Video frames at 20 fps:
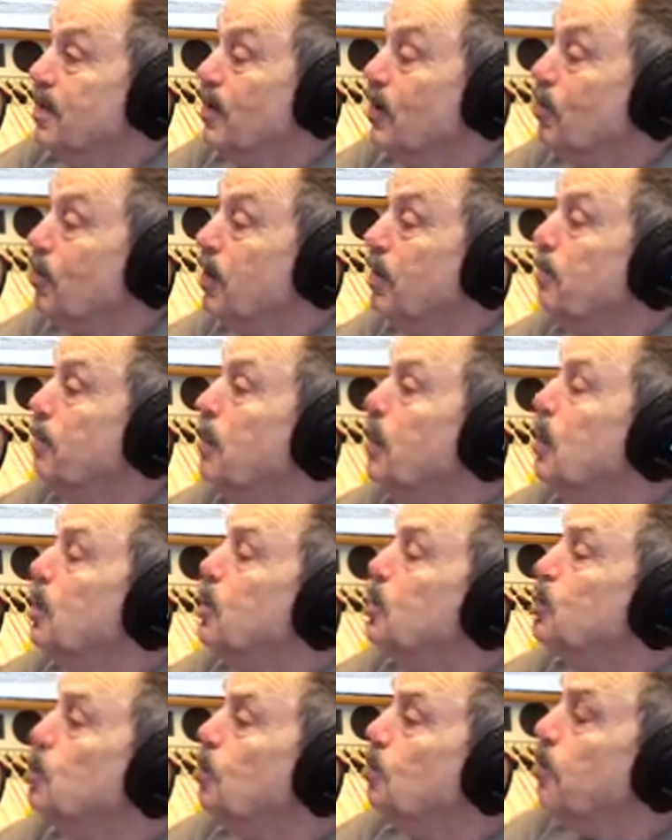Okay.
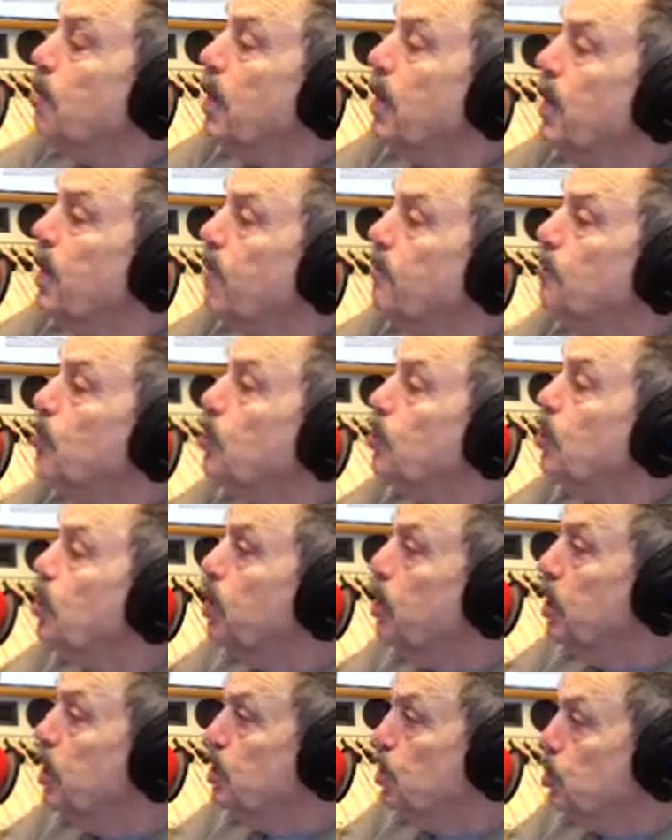So after
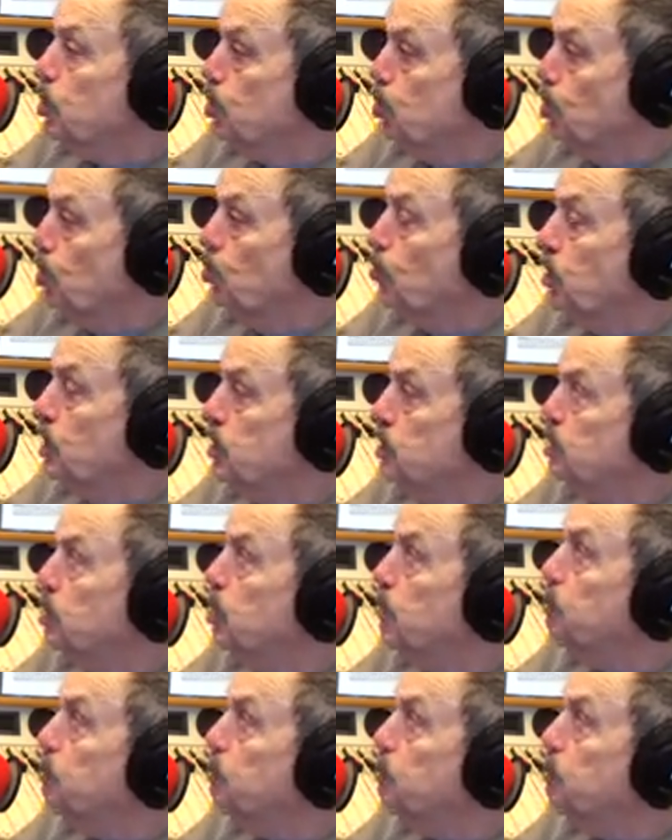this show runs, the